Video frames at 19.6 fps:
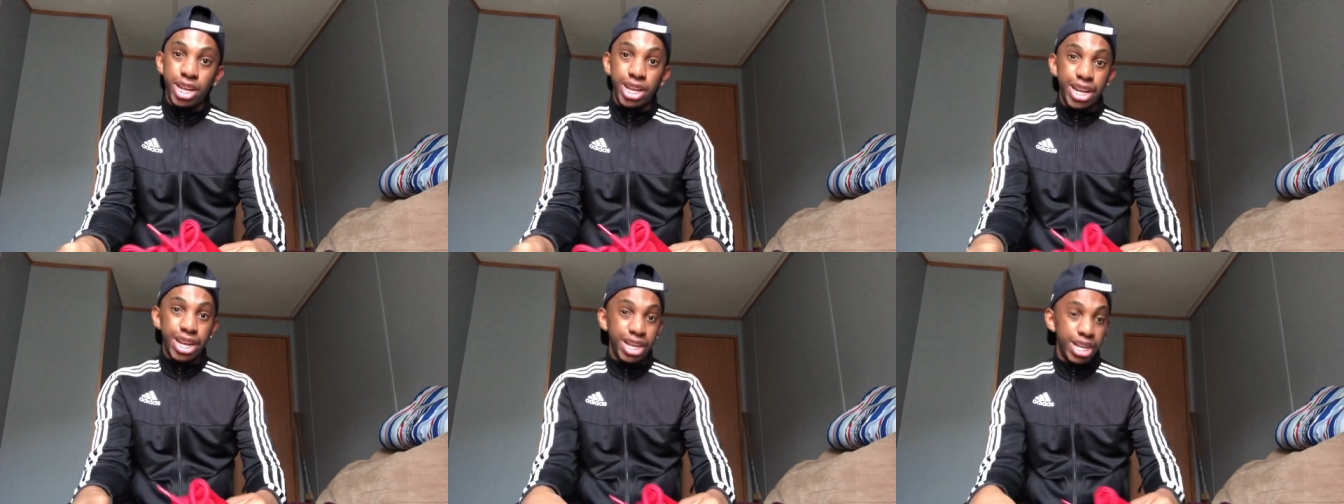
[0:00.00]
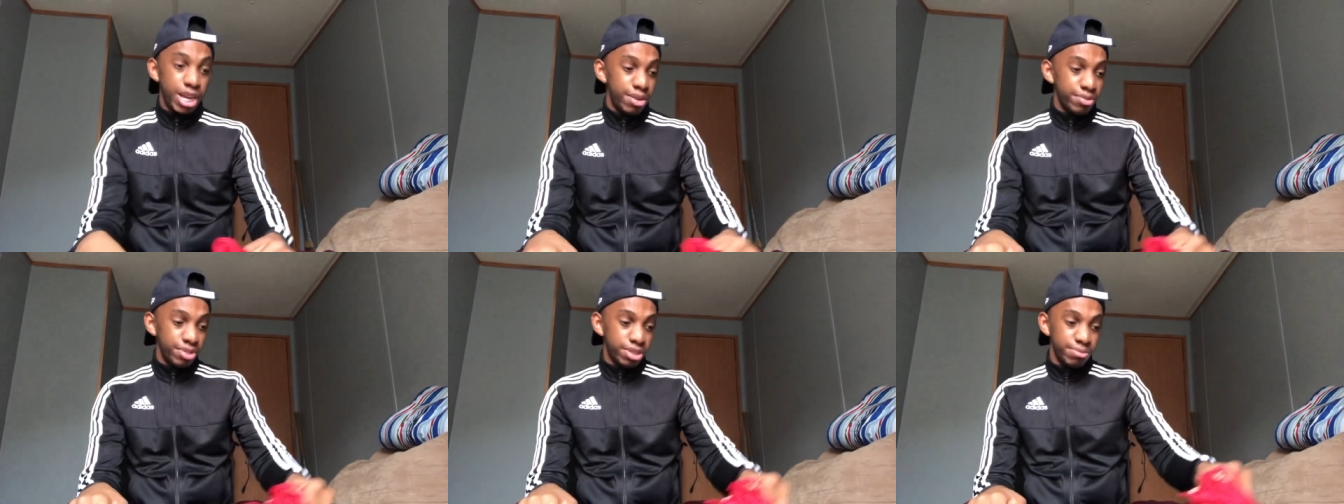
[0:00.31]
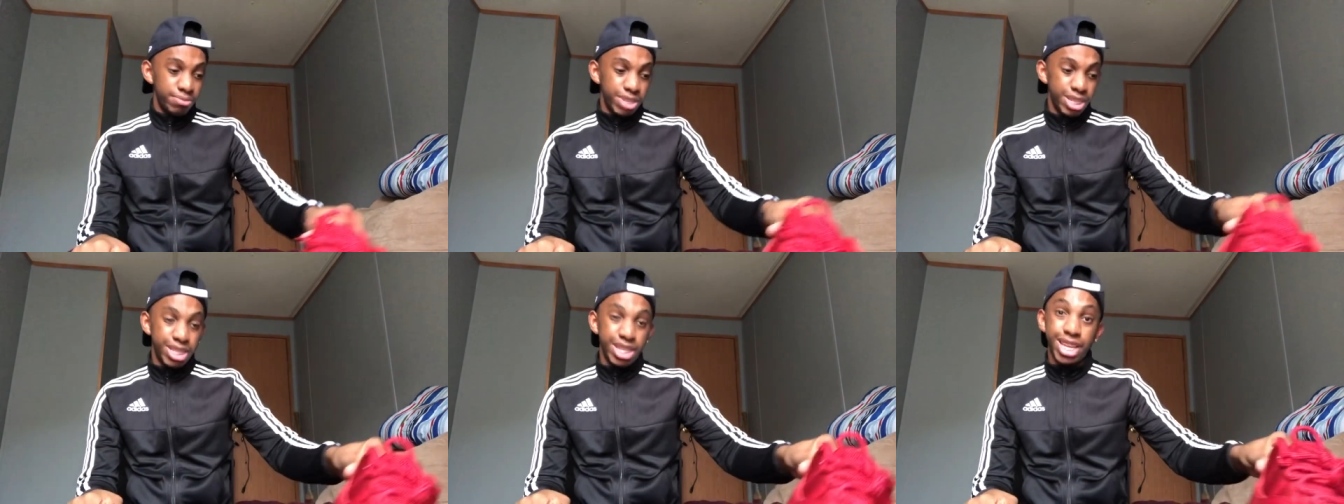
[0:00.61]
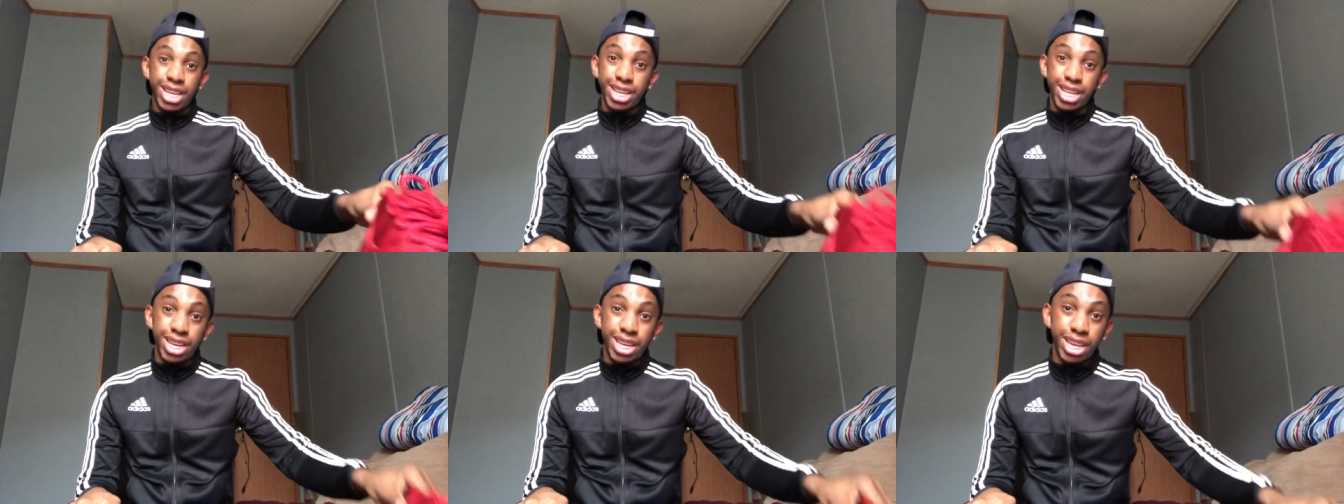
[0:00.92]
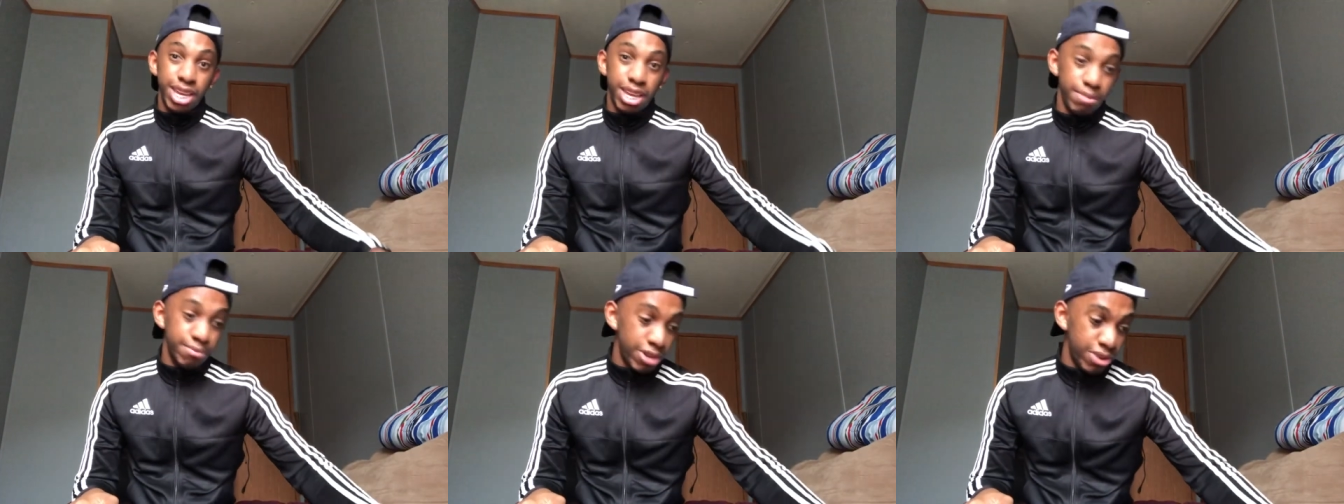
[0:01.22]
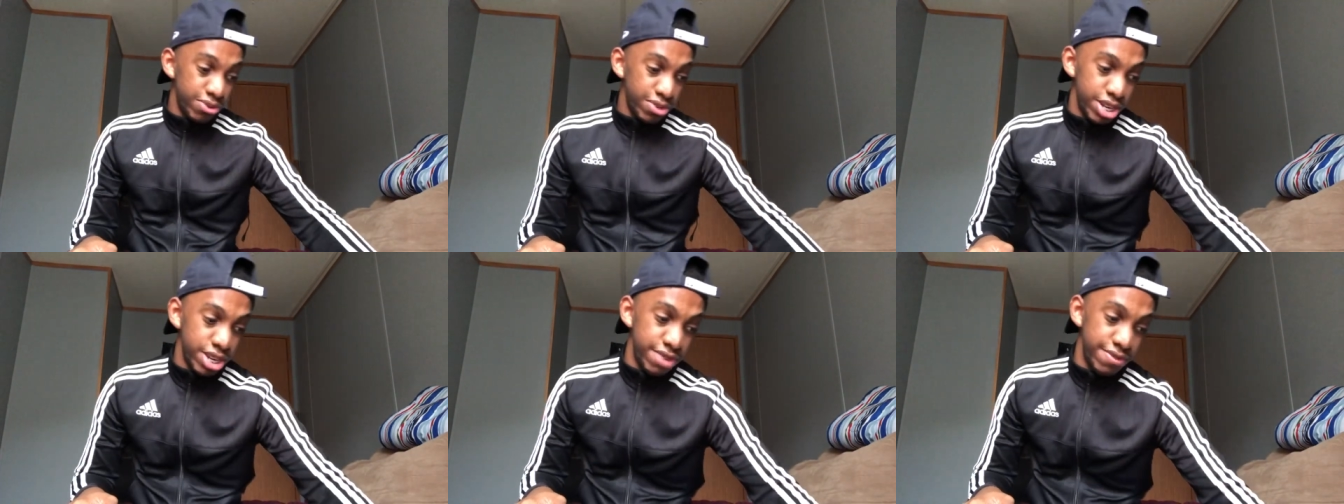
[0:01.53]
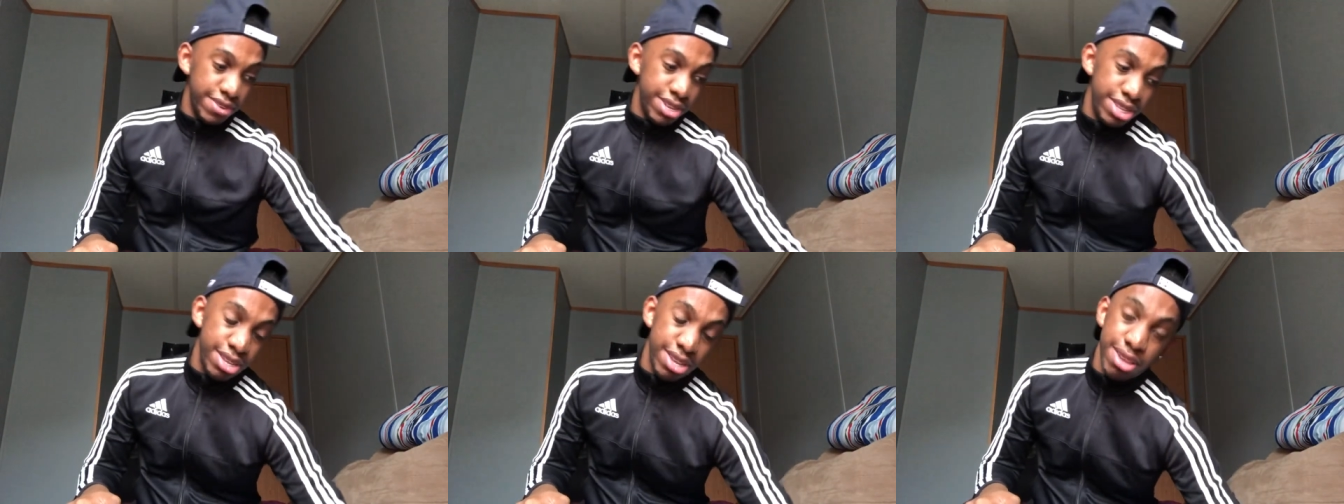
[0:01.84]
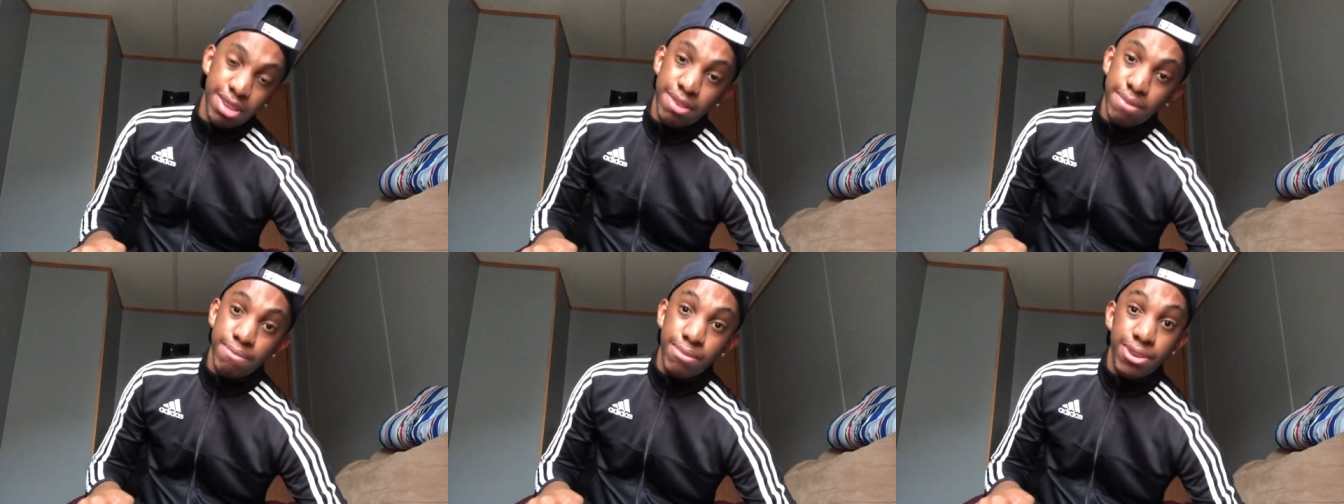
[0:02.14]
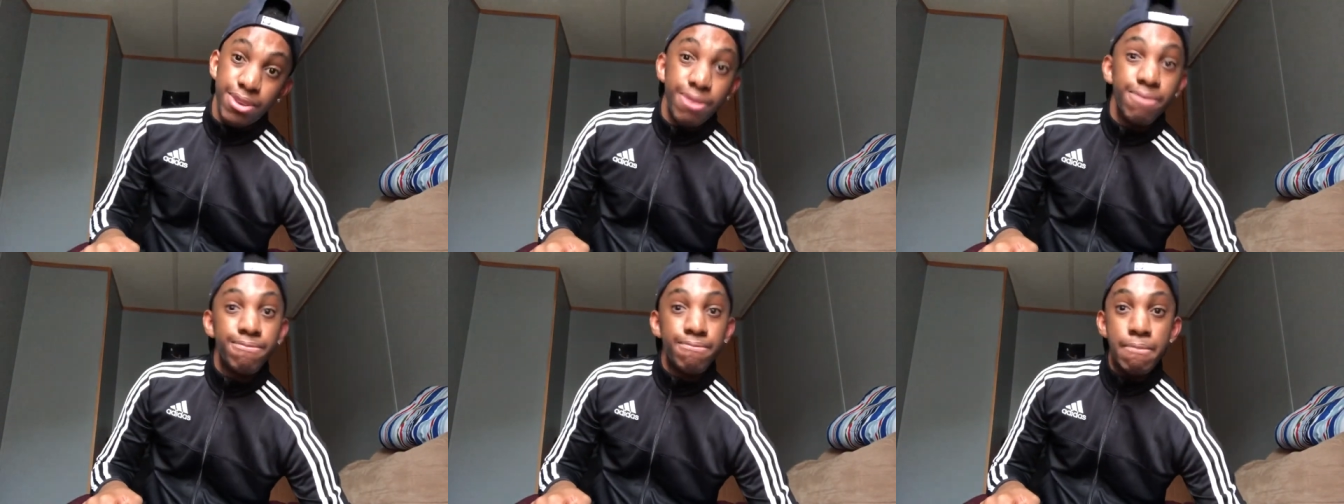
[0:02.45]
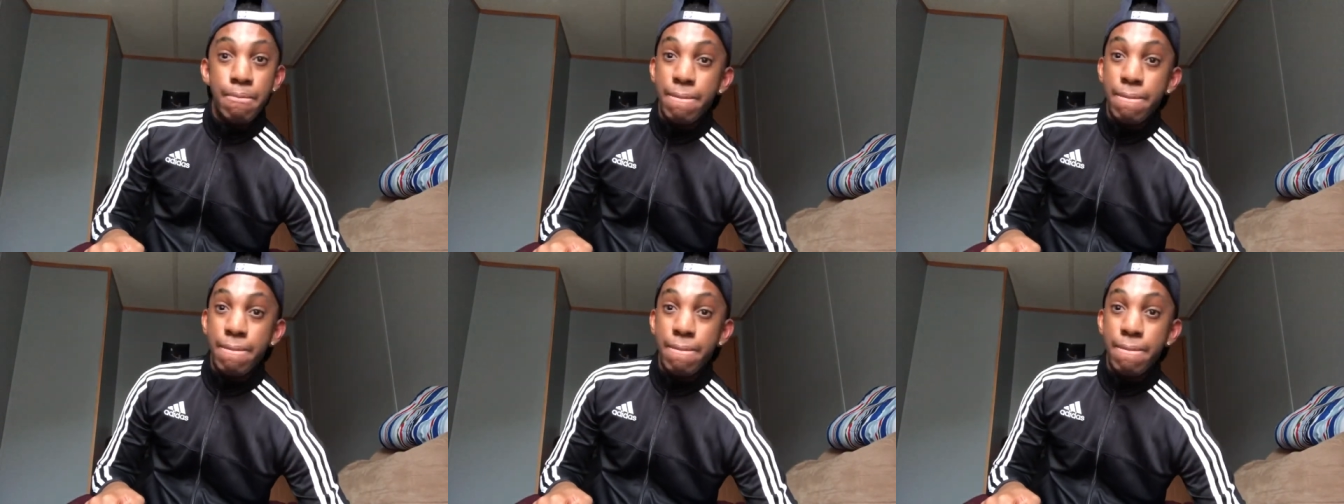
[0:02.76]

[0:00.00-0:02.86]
Like I copped them the day they came out and everything, but